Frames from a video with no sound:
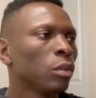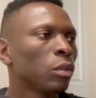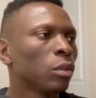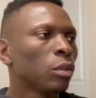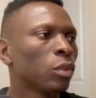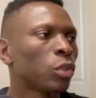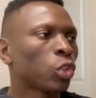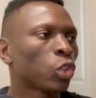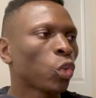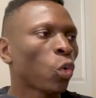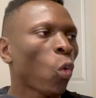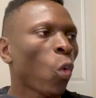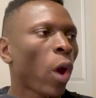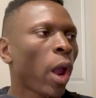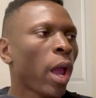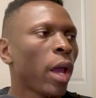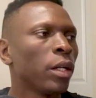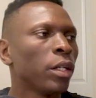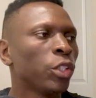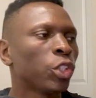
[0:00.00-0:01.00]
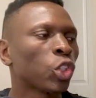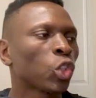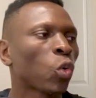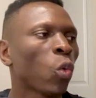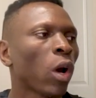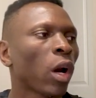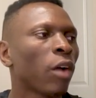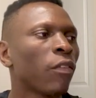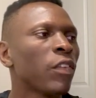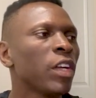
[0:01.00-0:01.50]
square, the
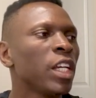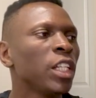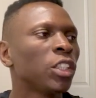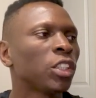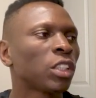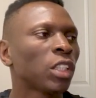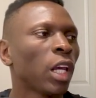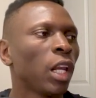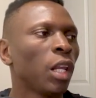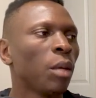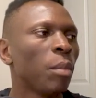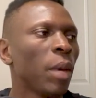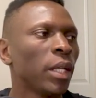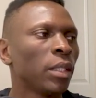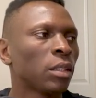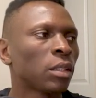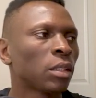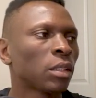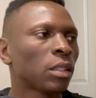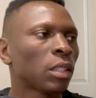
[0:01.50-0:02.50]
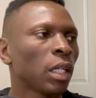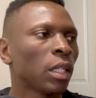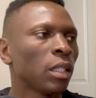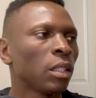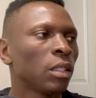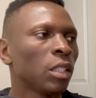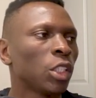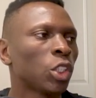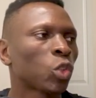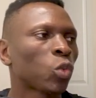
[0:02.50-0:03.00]
square of each element,
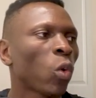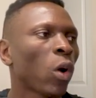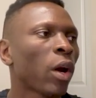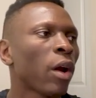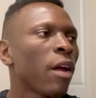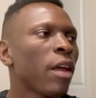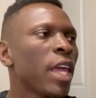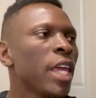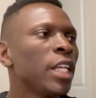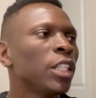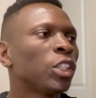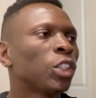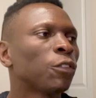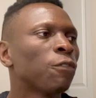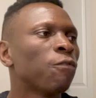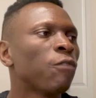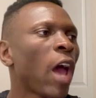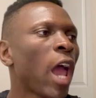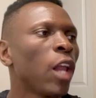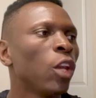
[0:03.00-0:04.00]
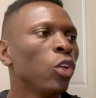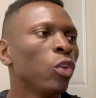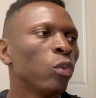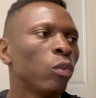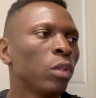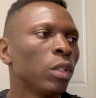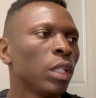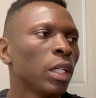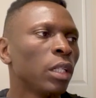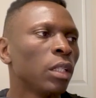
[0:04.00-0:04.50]
the square of each value